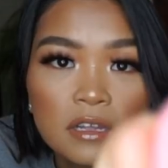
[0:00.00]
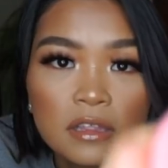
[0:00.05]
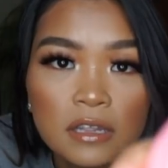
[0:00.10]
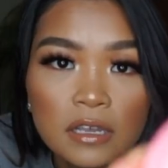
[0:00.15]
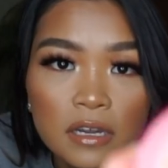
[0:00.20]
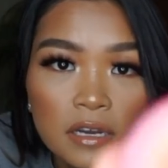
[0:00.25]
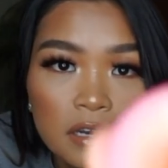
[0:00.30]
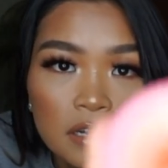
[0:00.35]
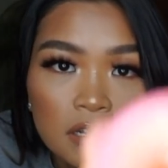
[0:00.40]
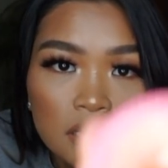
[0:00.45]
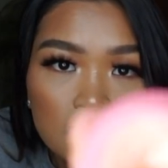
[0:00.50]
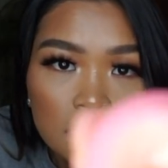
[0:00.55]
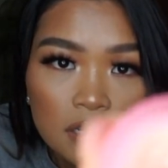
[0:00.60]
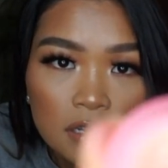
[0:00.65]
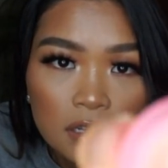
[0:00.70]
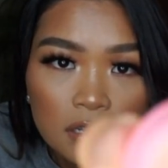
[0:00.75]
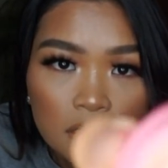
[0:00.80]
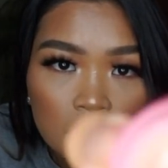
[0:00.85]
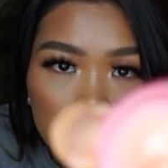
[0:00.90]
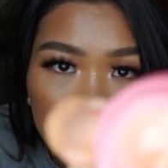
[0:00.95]
in there.
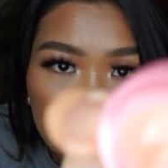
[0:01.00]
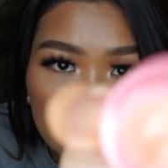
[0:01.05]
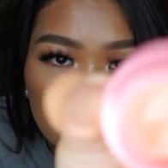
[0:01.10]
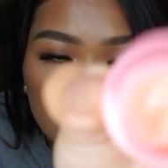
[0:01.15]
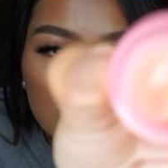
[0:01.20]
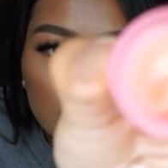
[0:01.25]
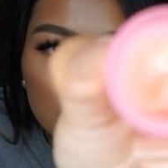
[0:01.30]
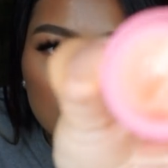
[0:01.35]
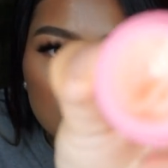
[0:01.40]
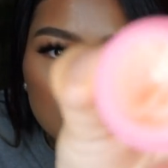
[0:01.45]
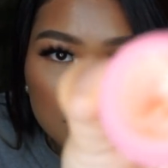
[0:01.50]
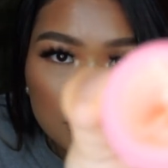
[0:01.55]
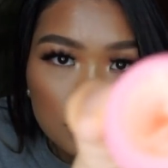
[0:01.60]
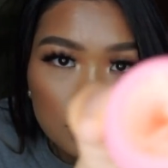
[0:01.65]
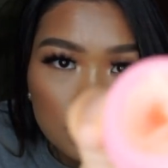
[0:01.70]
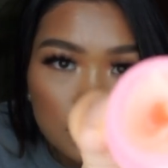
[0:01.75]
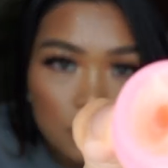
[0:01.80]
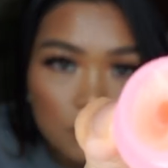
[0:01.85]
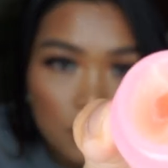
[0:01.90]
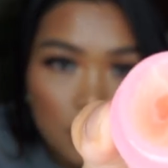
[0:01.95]
Like who do you
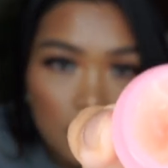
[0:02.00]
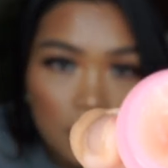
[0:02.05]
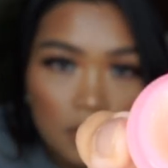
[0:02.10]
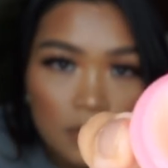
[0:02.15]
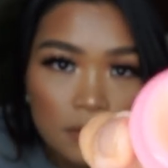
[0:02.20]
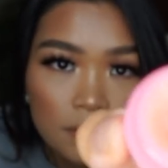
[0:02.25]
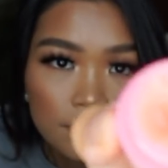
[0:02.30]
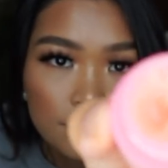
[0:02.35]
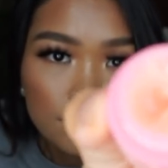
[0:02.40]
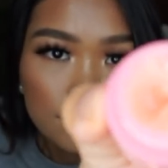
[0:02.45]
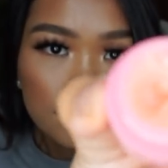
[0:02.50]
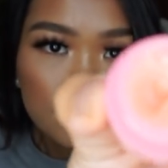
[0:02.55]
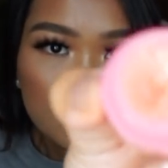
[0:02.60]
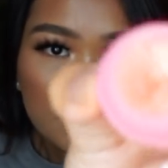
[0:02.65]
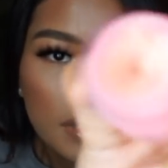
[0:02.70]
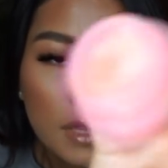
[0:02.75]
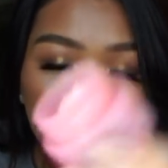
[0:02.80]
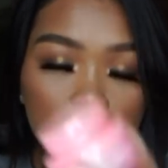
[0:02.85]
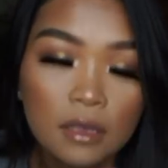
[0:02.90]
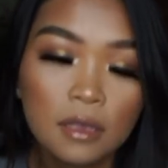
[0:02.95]
think you are?
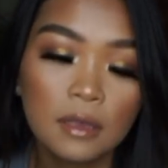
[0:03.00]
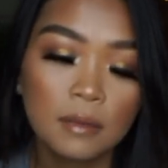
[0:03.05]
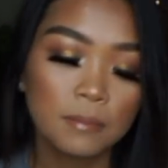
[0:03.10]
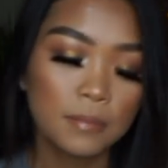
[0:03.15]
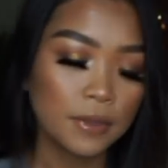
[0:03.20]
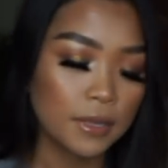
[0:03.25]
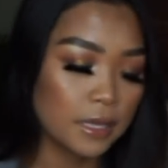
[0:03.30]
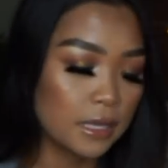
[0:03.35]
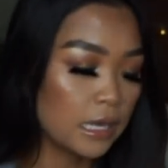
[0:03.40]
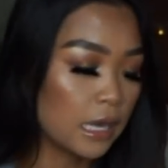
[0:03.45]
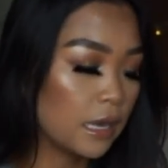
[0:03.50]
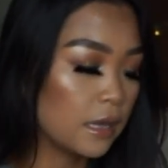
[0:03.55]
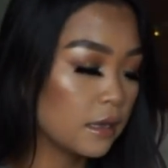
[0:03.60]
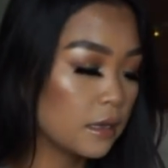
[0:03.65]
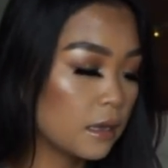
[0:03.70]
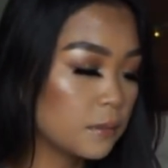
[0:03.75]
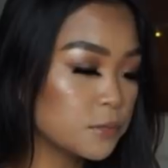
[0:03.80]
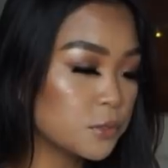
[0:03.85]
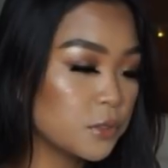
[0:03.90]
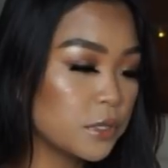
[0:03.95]
But yeah, it
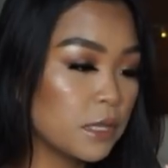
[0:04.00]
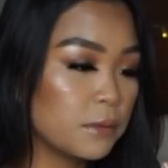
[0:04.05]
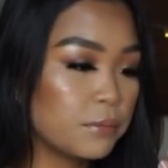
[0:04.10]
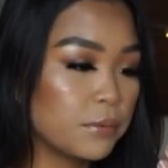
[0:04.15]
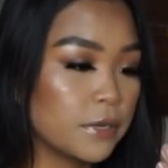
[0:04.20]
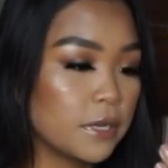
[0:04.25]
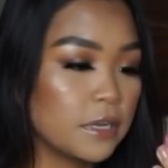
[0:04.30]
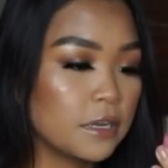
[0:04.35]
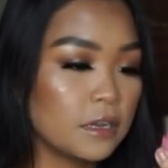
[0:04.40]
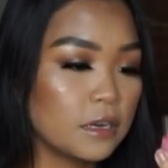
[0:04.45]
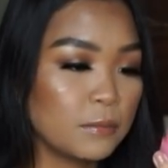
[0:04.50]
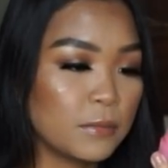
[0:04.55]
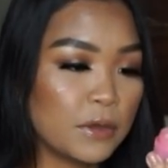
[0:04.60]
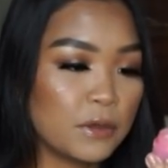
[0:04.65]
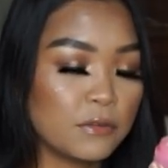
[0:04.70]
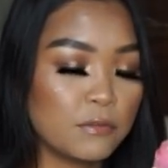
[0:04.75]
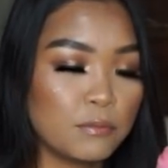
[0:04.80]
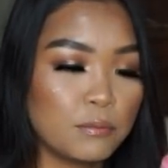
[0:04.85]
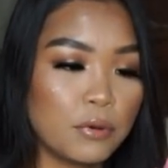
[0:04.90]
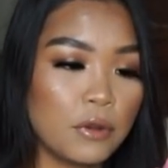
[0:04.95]
comes with a pretty good
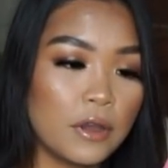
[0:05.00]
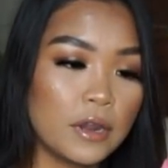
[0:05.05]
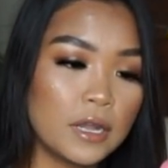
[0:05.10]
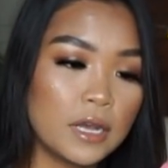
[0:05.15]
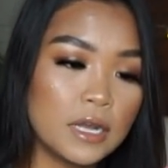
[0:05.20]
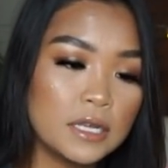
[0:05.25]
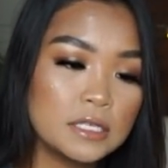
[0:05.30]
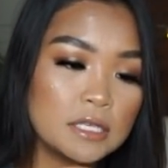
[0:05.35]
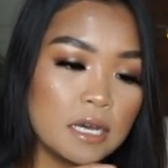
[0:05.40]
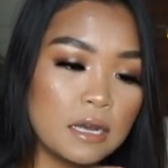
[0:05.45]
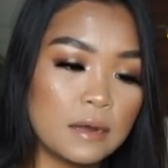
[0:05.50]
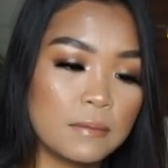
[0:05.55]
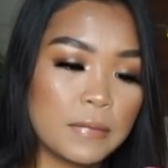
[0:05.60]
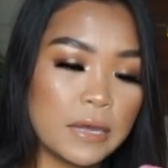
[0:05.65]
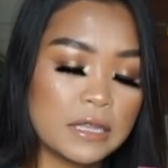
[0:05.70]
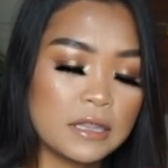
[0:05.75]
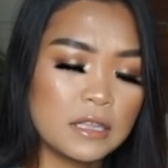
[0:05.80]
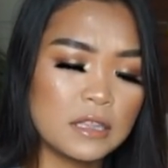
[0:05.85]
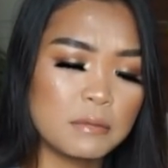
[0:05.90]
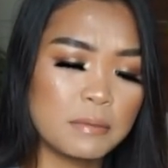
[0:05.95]
amount of product.
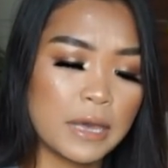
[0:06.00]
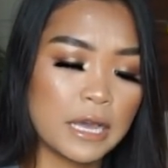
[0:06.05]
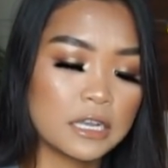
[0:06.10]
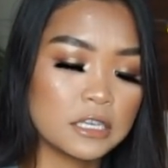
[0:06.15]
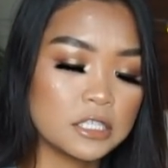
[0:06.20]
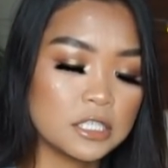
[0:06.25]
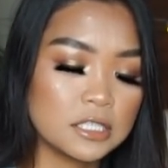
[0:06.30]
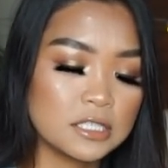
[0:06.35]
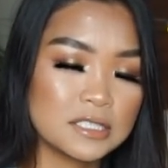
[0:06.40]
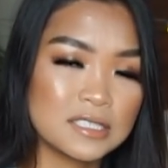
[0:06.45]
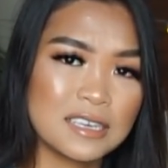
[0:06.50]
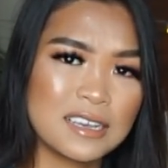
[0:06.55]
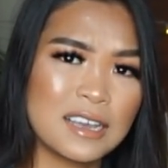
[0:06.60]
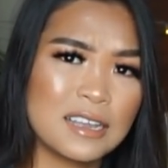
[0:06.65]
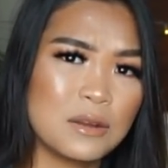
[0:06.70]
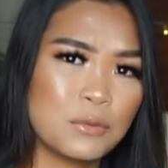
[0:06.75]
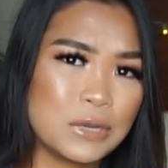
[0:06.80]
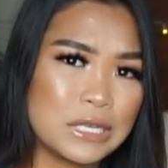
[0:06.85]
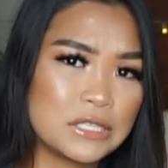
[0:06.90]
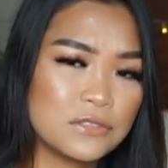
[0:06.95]
I think the packaging is like
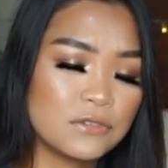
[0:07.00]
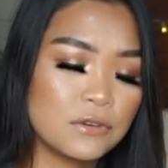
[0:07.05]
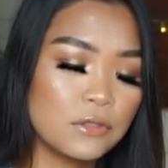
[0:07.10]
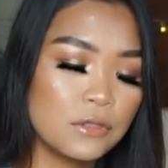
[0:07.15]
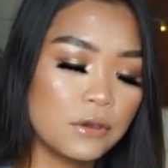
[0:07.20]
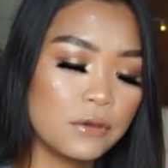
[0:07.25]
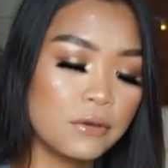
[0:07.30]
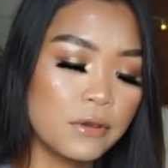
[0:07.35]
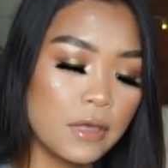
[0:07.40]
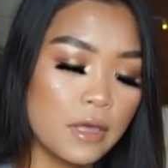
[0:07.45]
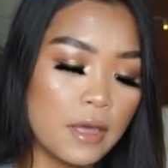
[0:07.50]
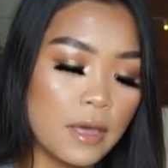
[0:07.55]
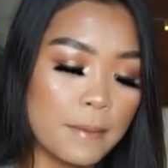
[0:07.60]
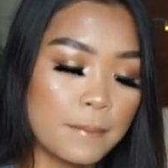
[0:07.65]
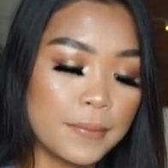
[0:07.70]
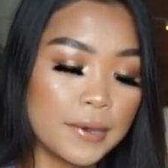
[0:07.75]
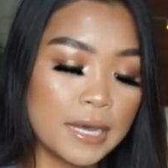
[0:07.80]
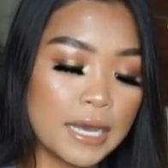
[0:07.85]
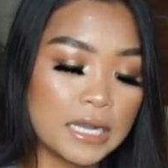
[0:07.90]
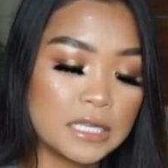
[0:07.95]
kind of wasteful though,
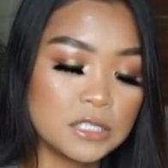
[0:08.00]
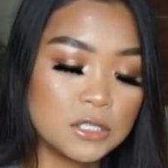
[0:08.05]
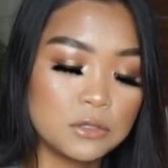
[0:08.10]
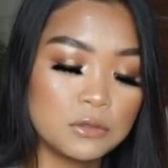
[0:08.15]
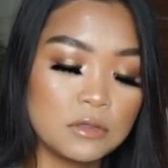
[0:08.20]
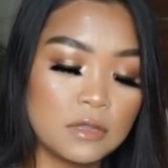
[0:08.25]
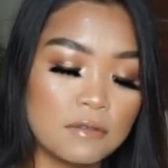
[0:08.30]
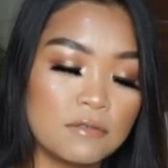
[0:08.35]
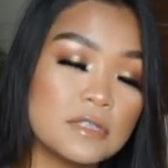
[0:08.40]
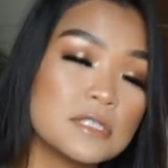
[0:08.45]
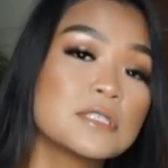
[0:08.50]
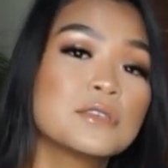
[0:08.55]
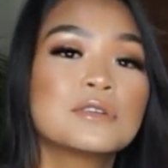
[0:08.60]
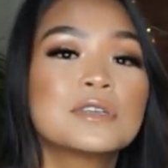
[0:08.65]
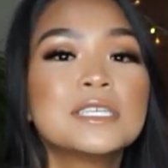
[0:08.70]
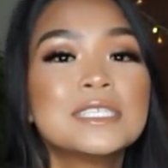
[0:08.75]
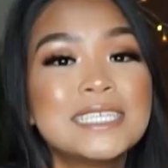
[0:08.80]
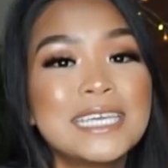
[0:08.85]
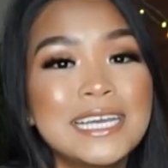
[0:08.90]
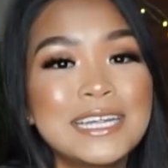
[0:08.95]
but I do love this little
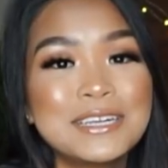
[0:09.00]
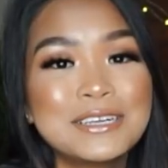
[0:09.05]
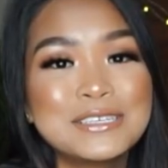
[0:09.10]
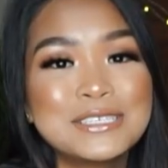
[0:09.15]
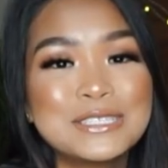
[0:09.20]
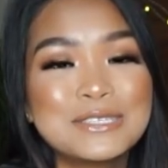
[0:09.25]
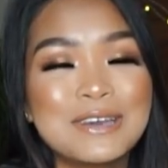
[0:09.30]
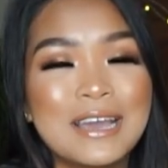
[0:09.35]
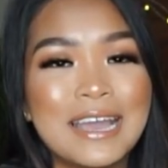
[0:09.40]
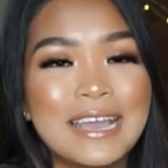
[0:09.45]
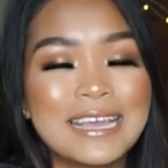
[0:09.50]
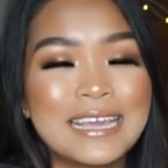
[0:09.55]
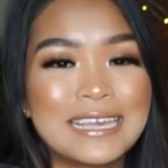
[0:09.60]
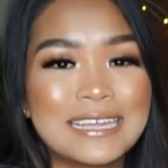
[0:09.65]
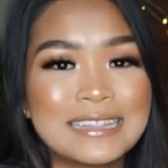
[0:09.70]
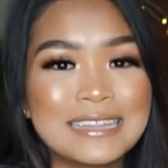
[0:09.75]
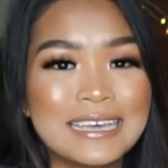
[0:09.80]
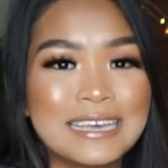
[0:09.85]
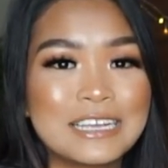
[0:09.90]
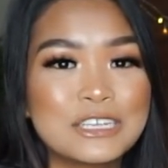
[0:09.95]
container so I
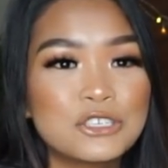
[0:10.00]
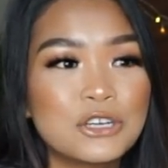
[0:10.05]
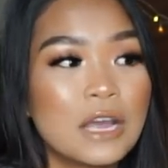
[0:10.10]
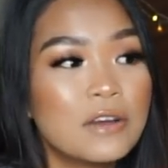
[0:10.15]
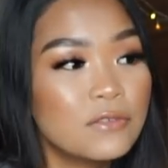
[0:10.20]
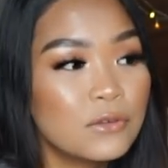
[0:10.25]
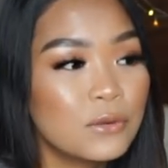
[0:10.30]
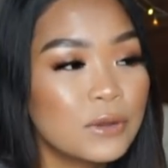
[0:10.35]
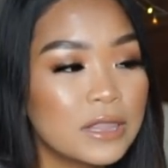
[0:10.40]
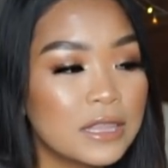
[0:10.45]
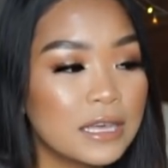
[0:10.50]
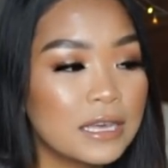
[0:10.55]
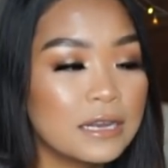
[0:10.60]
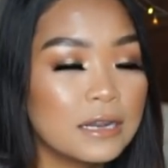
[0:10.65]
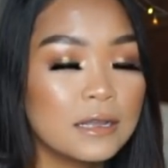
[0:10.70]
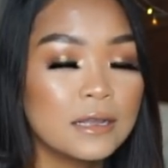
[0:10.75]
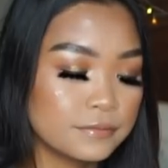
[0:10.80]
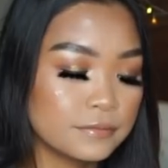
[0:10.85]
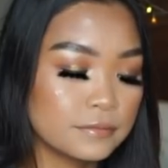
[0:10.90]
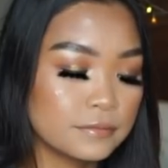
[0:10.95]
can like travel with it.